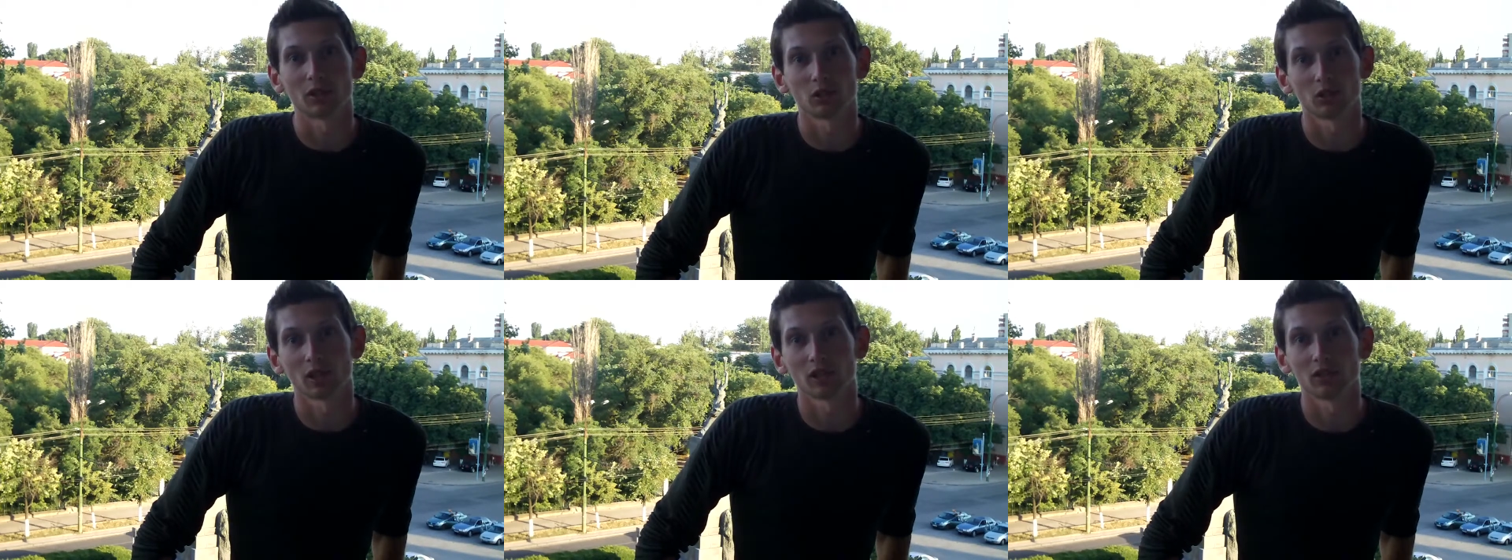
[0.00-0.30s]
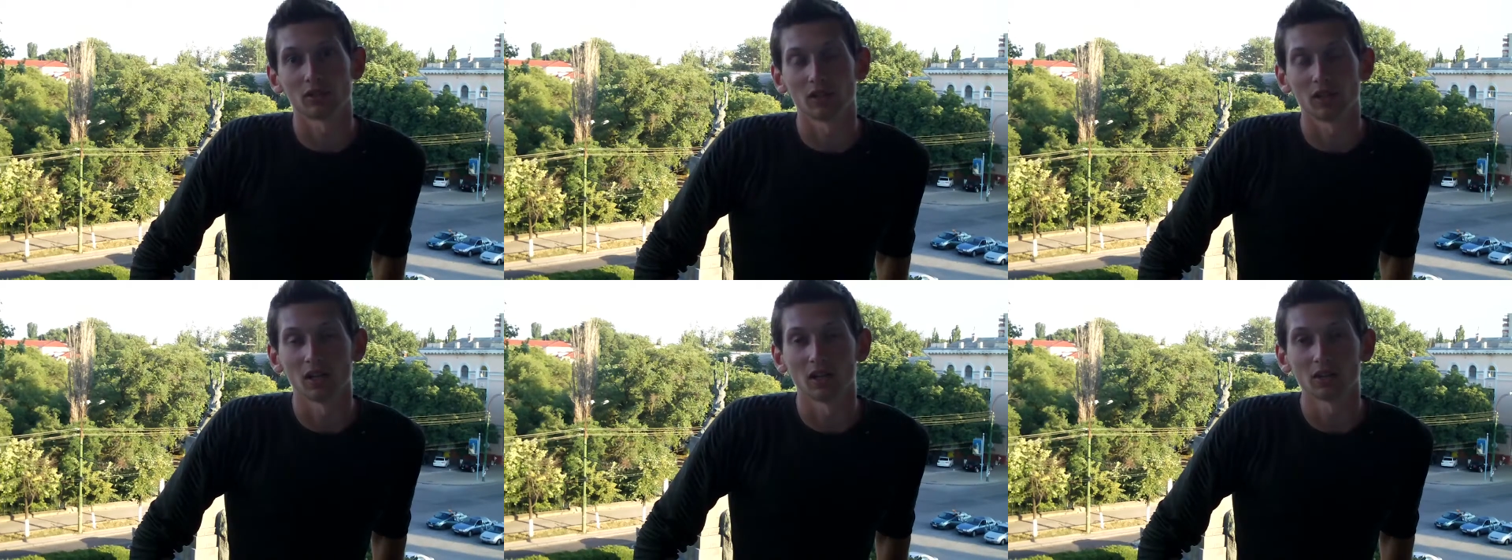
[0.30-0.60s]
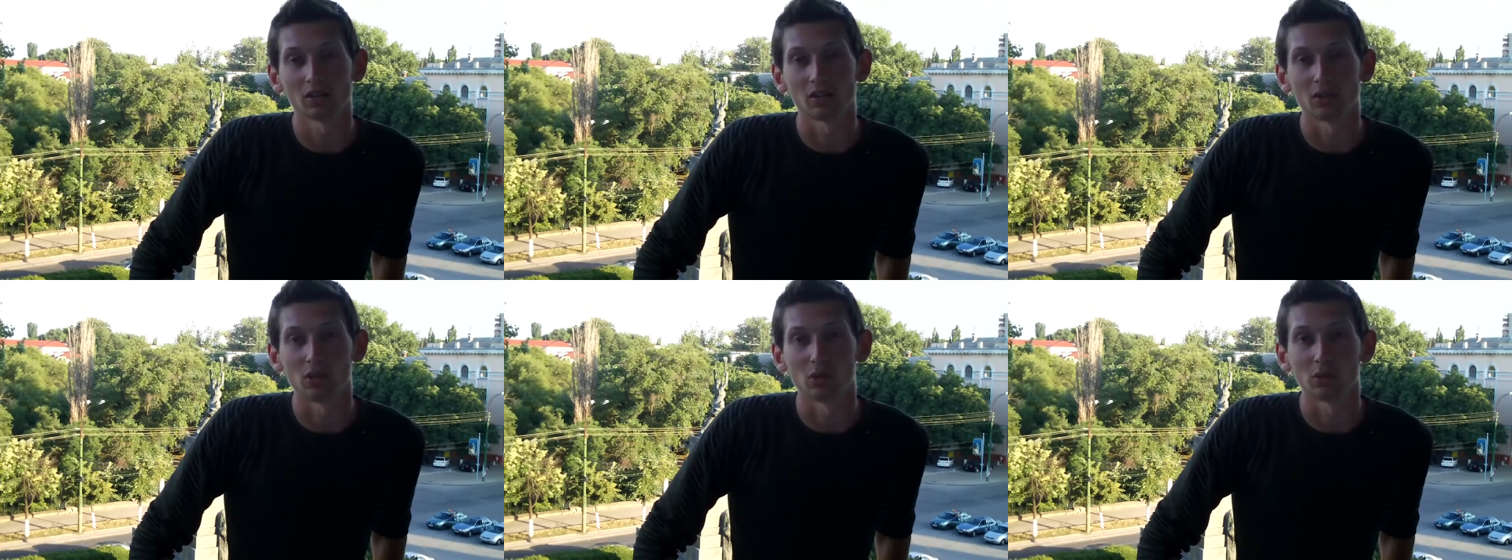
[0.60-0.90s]

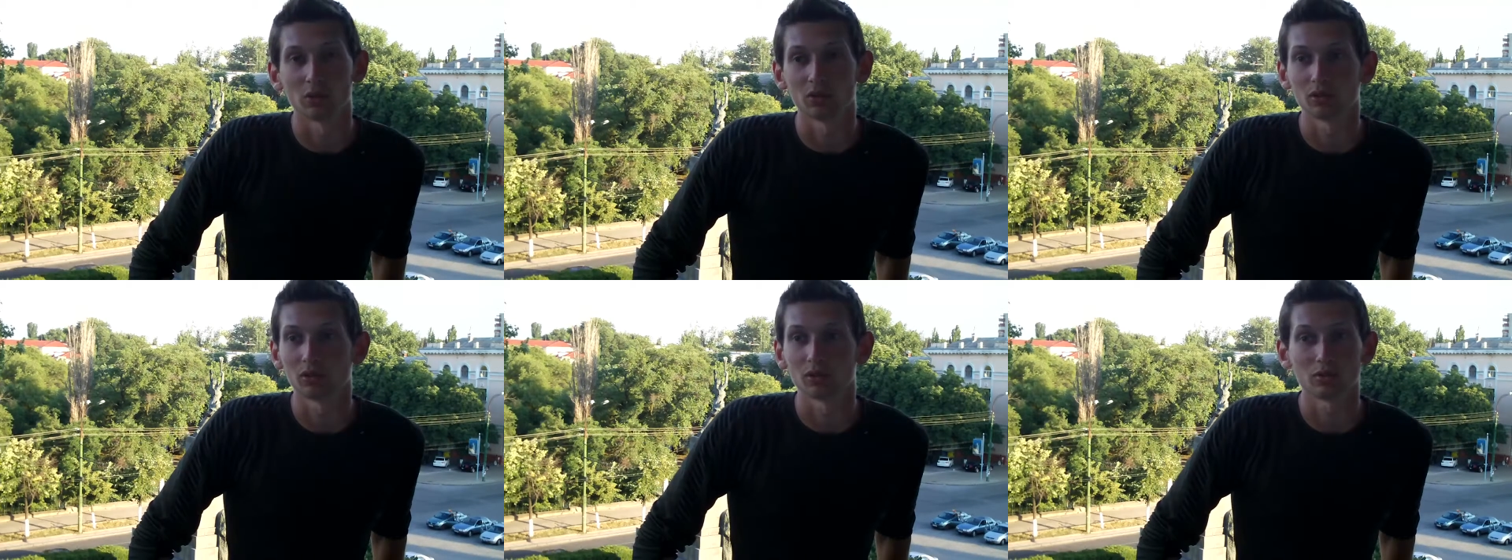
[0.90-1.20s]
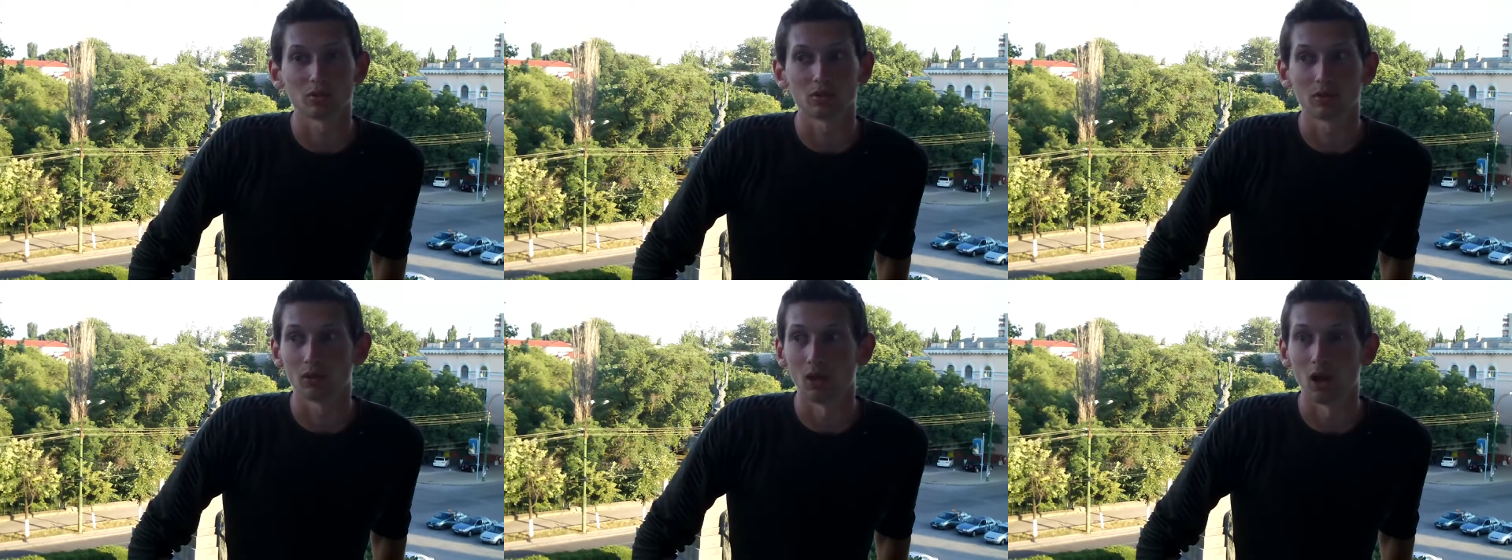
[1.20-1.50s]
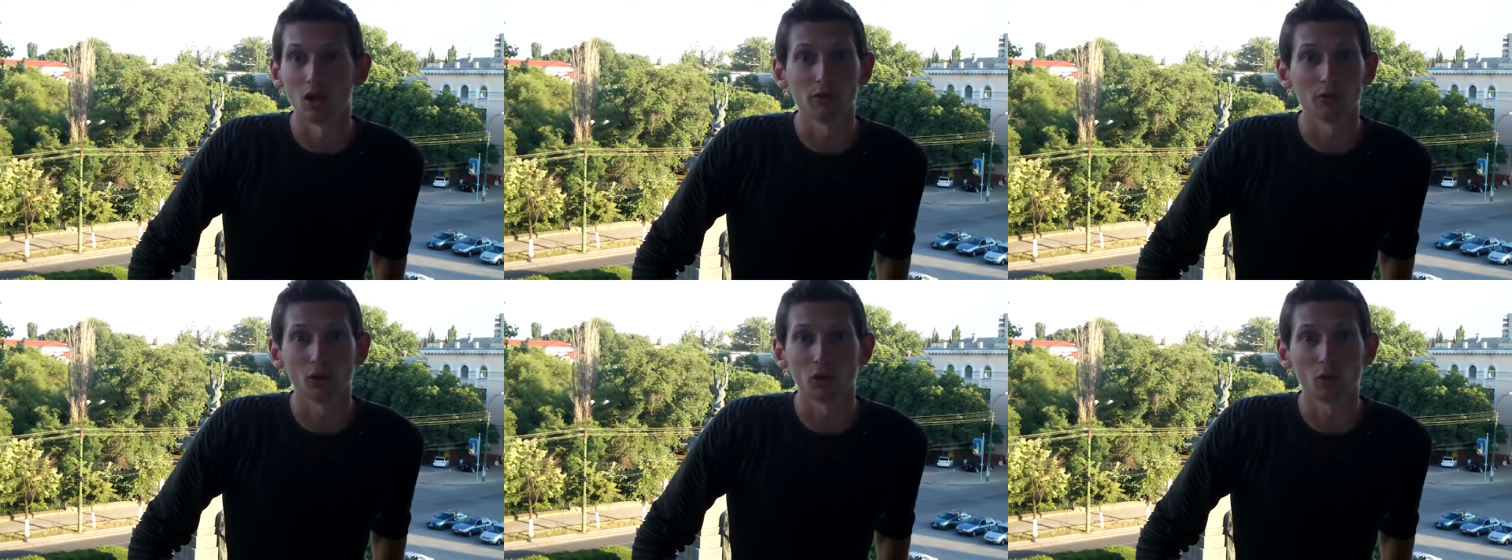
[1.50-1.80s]
Transnistria was
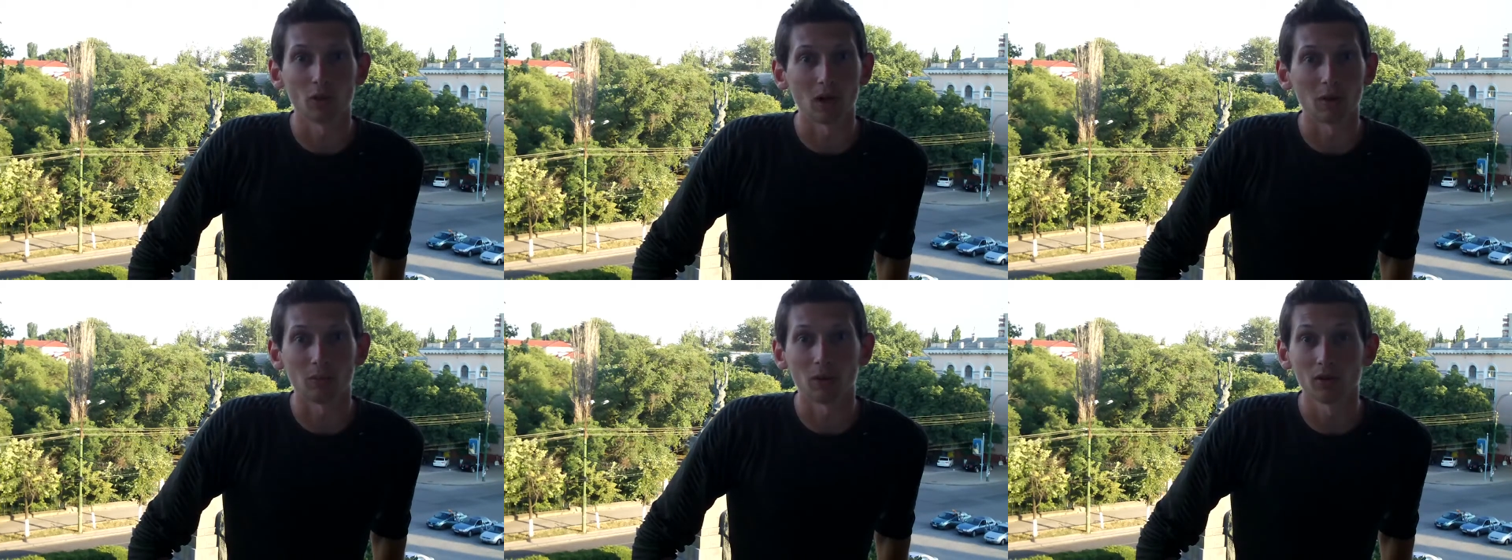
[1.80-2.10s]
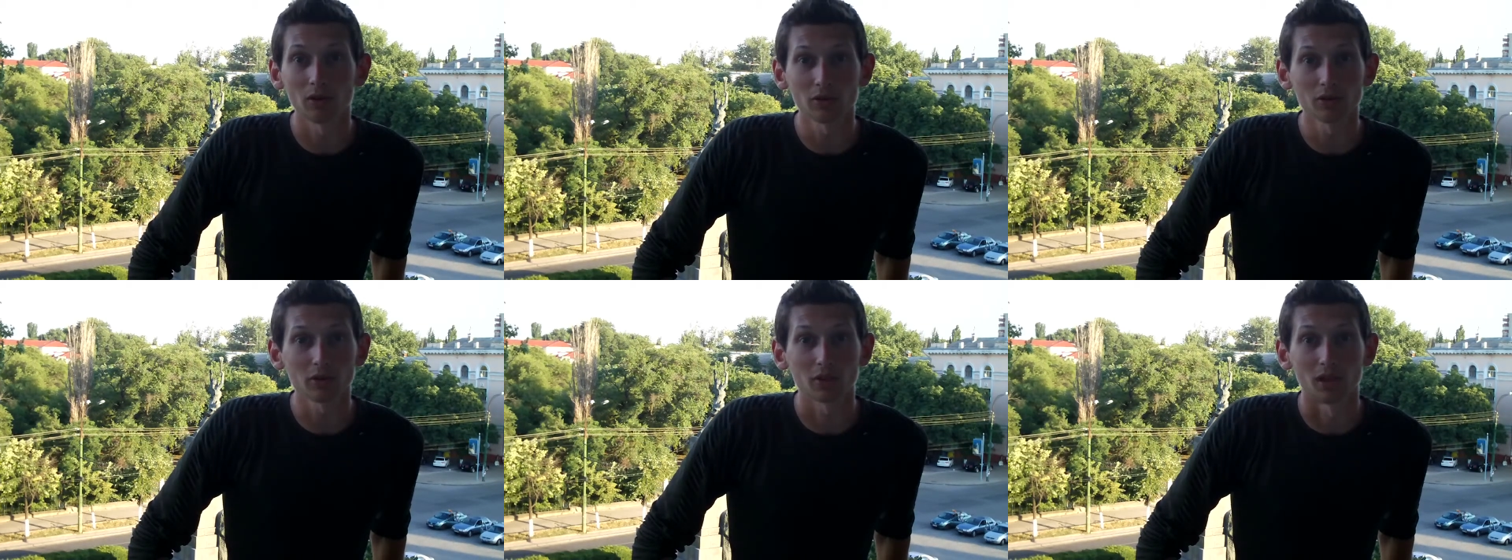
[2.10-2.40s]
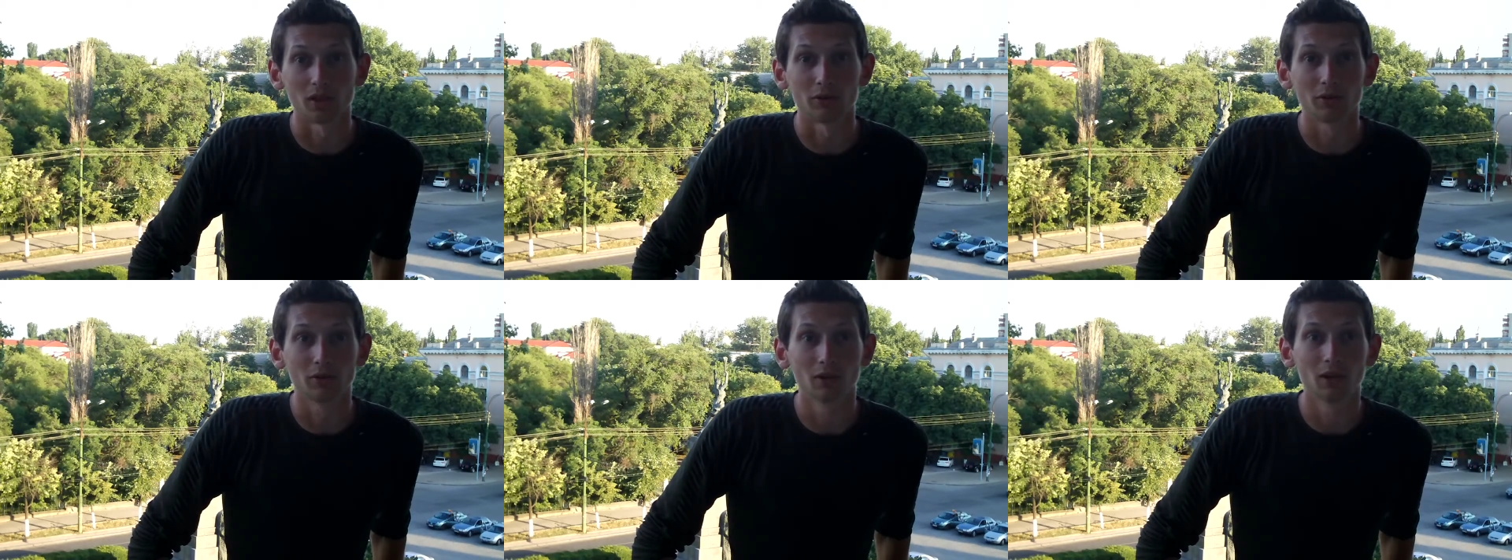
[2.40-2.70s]
overall quite
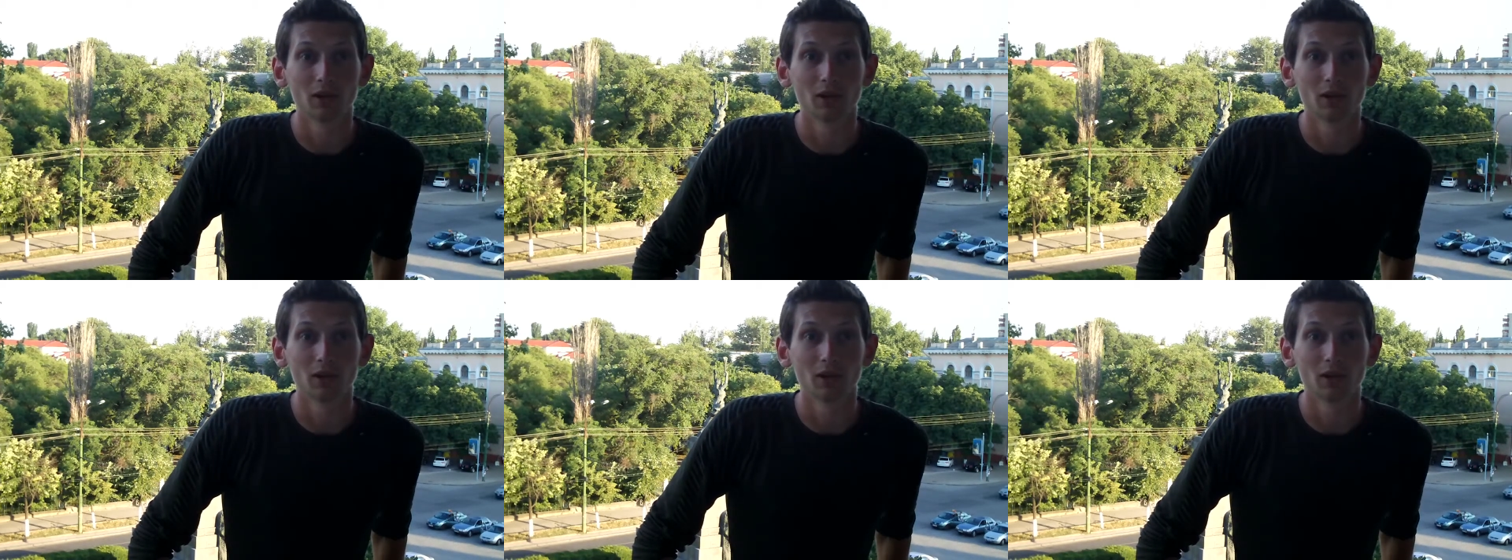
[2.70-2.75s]
positive.